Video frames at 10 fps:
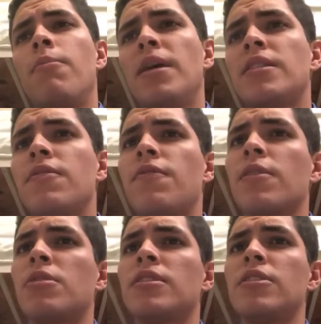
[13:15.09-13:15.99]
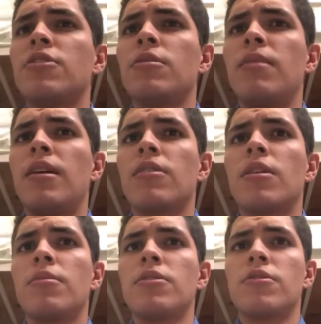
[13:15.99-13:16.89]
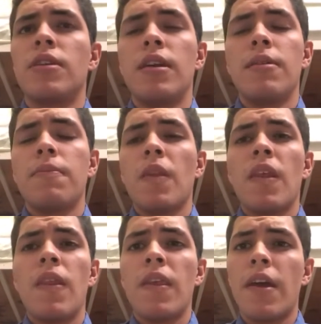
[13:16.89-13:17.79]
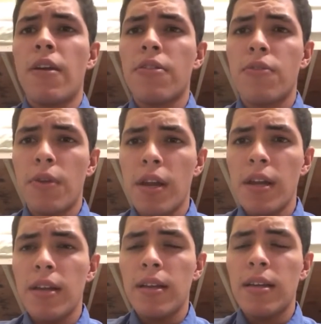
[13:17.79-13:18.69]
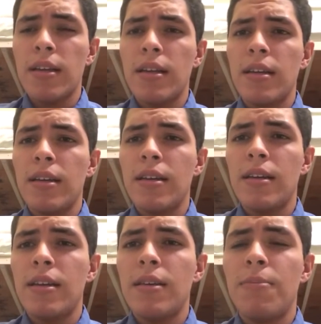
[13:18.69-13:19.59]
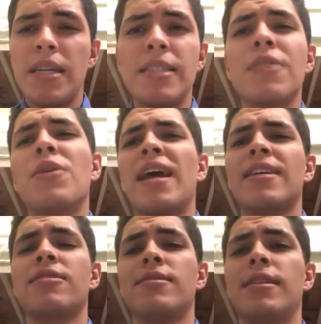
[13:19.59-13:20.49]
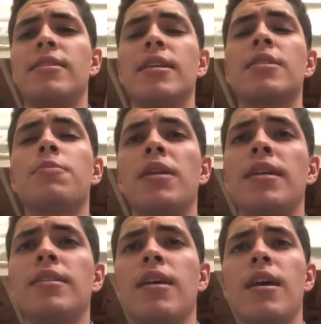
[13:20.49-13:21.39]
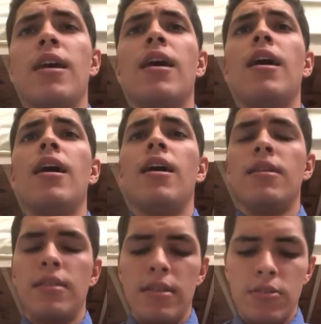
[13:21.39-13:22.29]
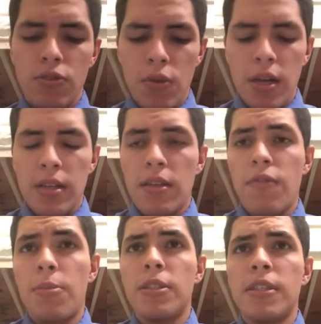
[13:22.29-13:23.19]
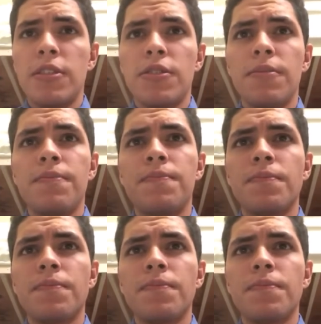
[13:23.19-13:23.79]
Basic fermentation in biochemistry. There are three basic reactions that takes place during the fermentation.